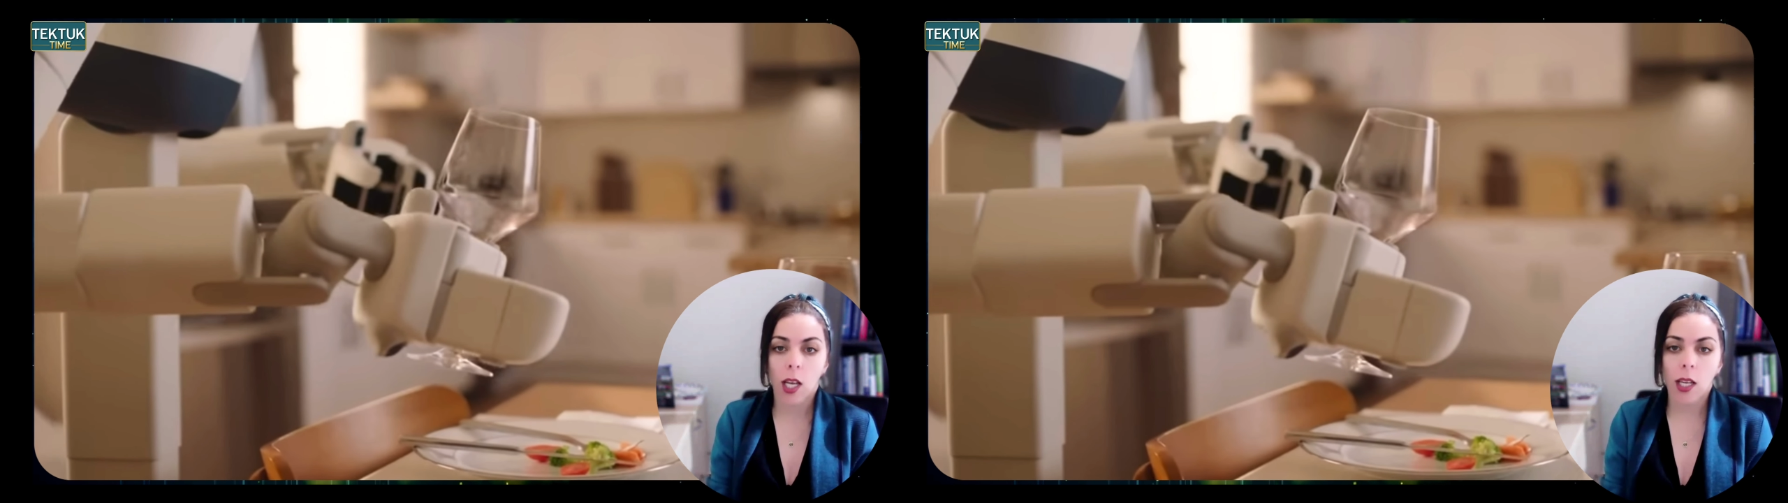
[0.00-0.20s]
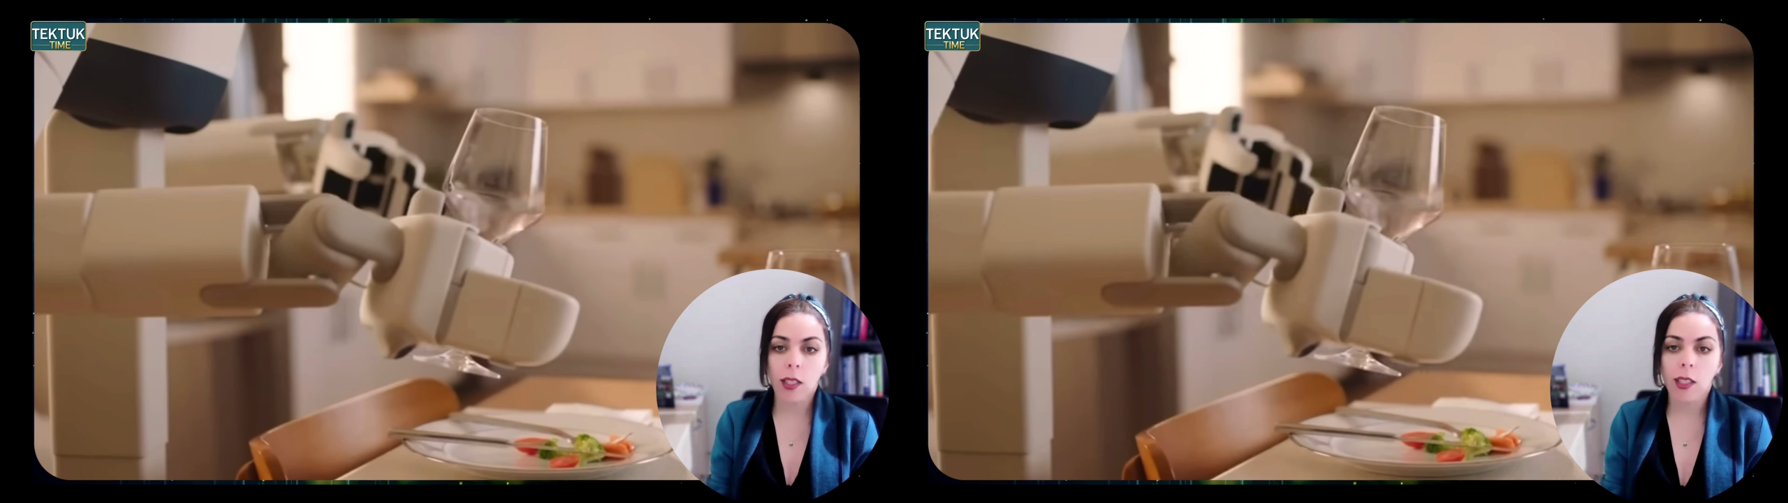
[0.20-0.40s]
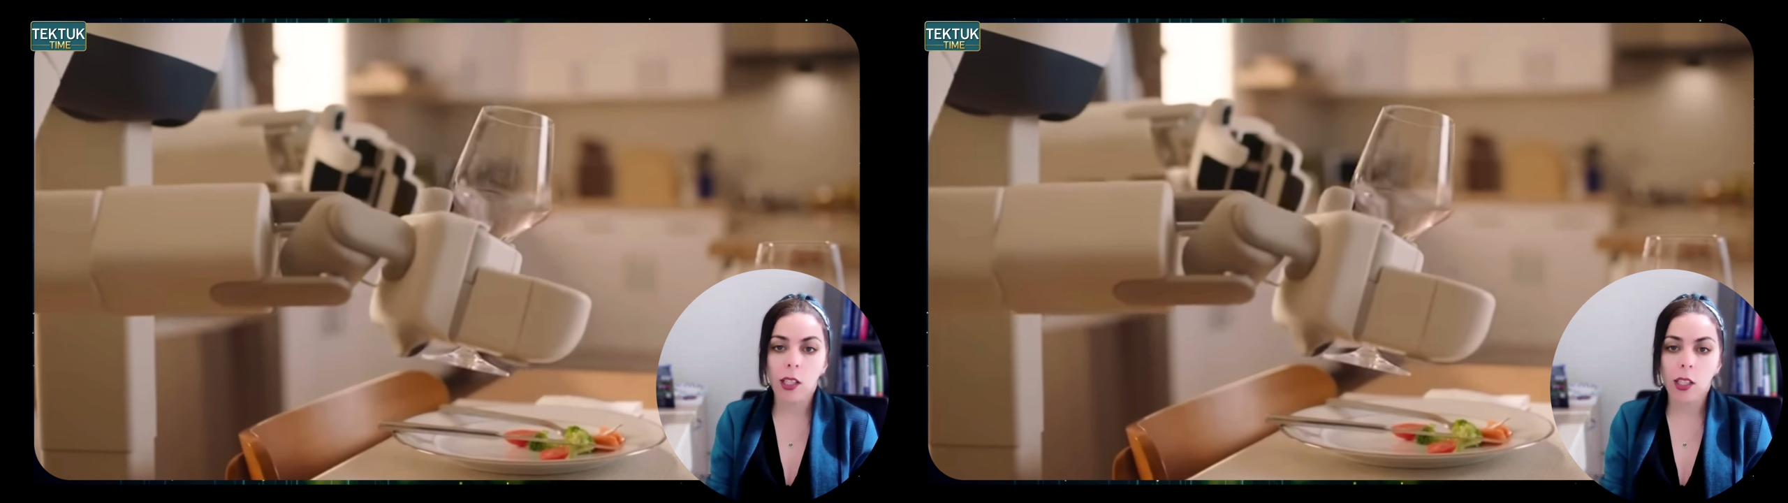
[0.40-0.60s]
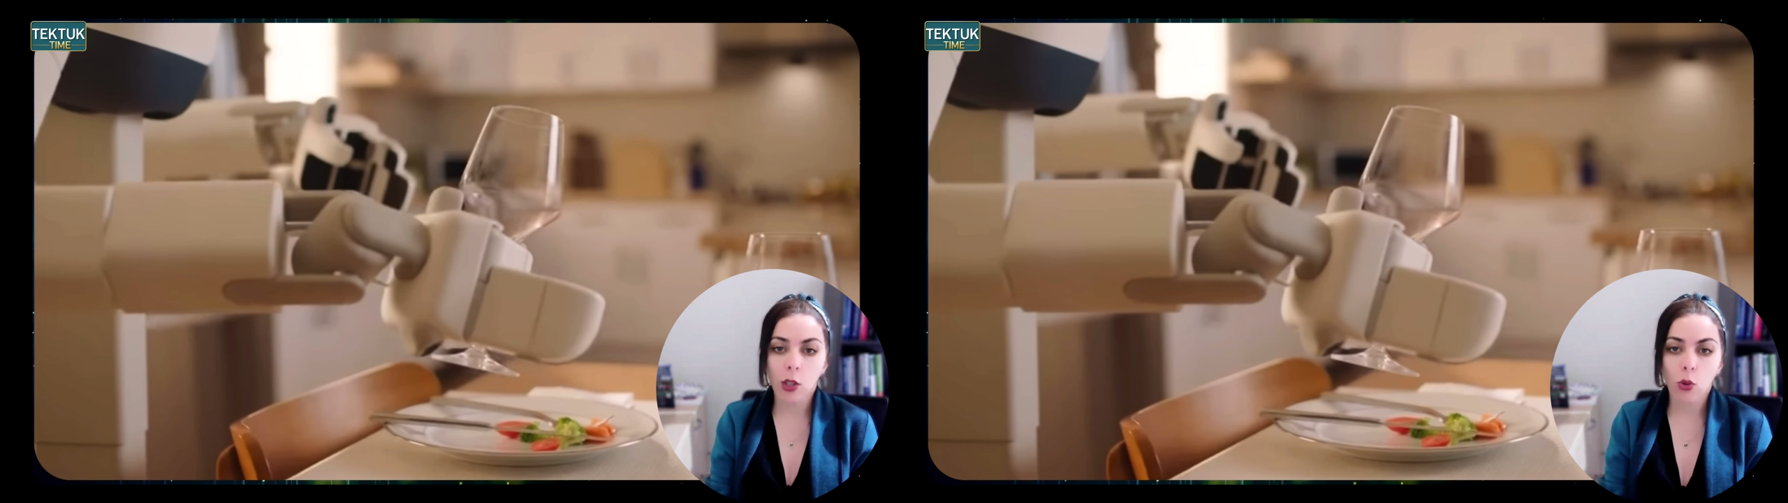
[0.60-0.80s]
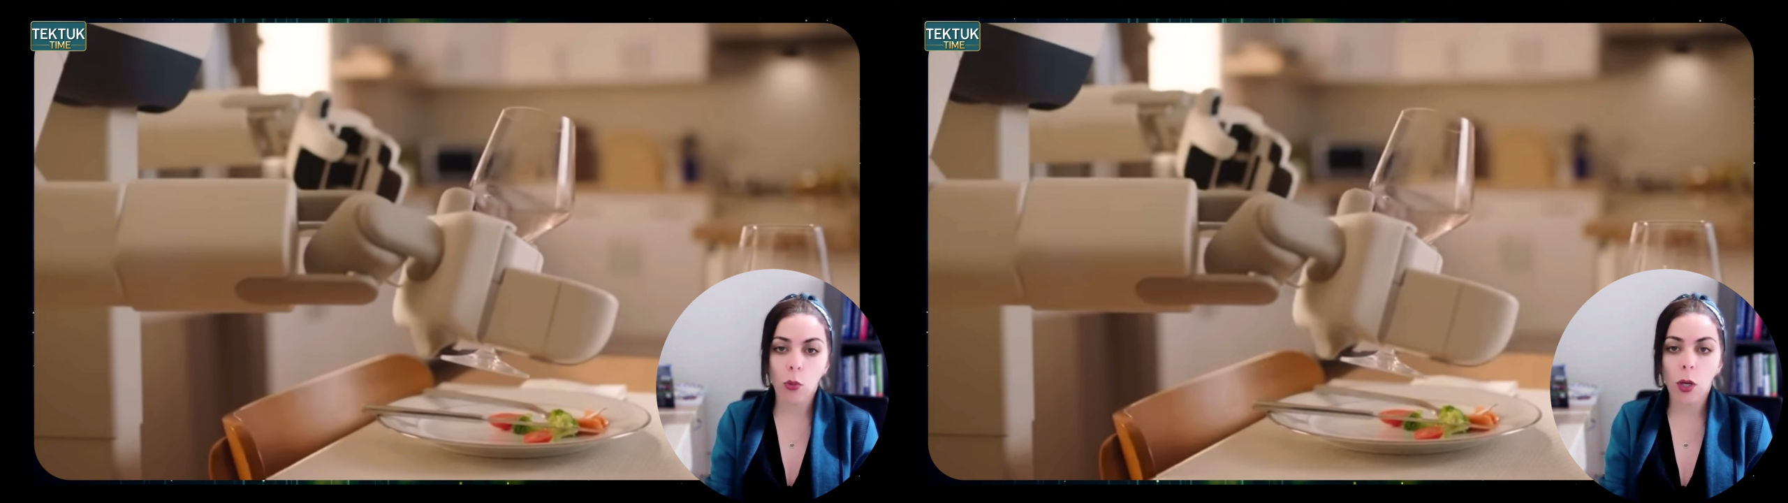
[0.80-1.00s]
It's like
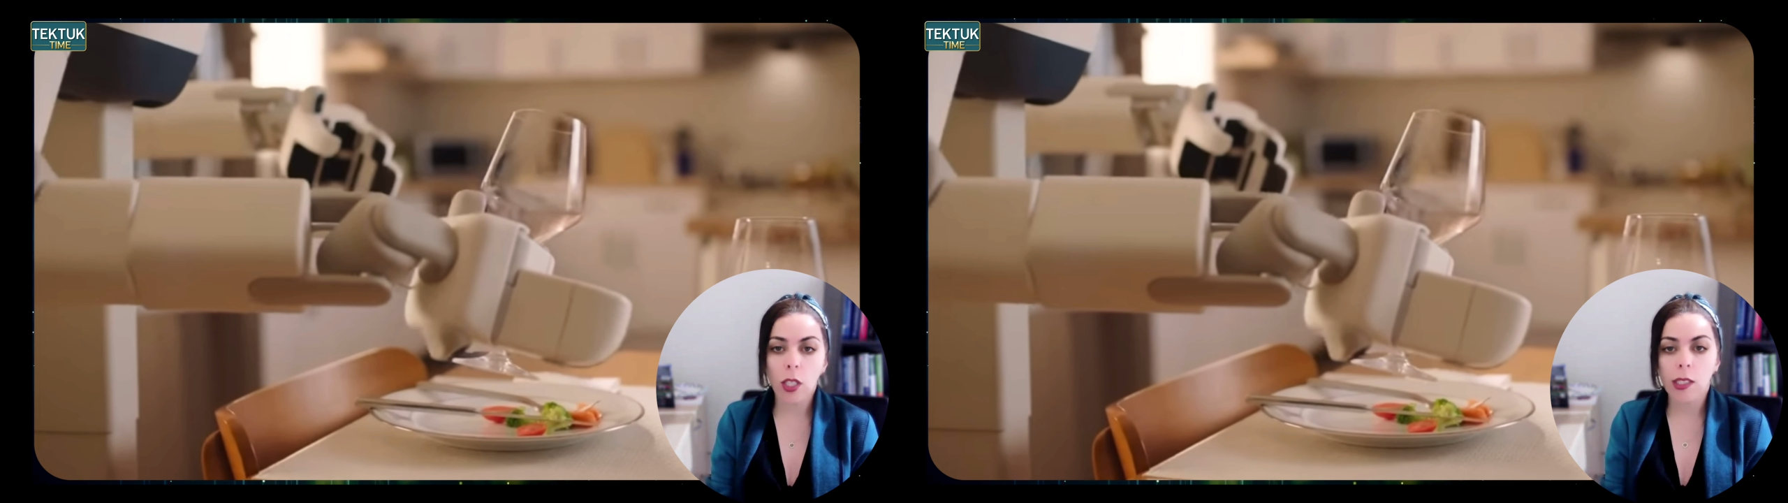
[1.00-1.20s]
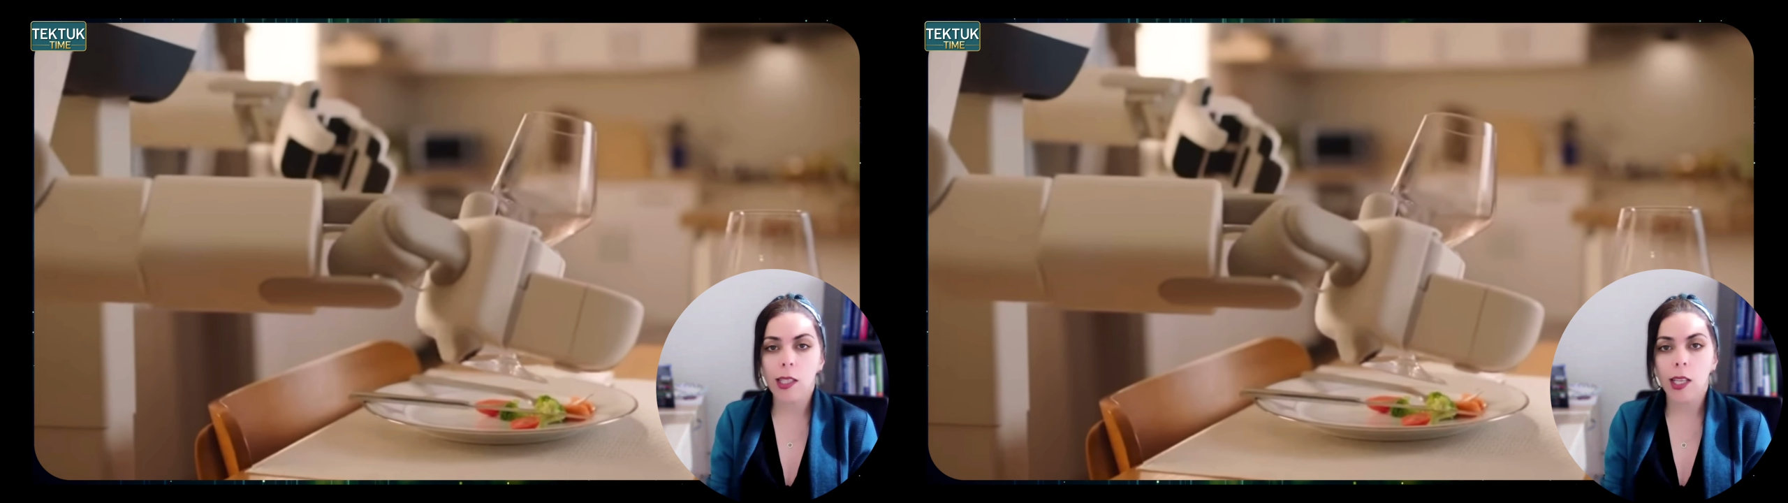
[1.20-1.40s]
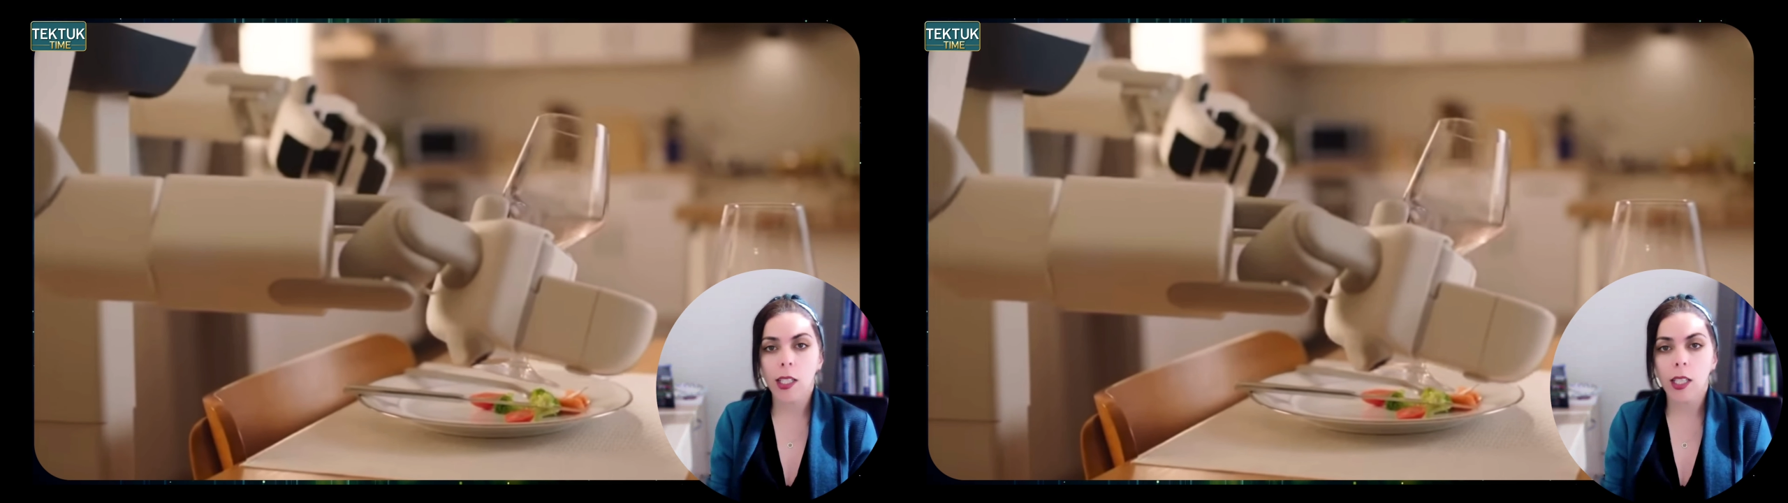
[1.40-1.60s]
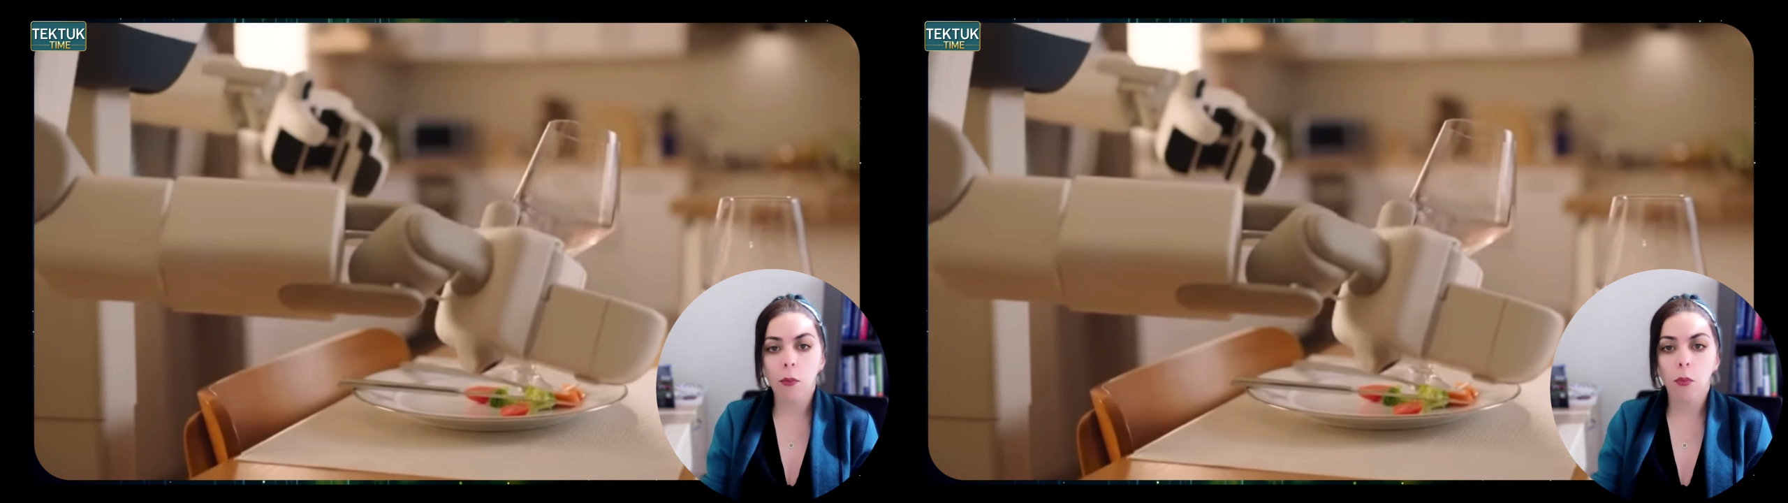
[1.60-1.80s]
the robot is learning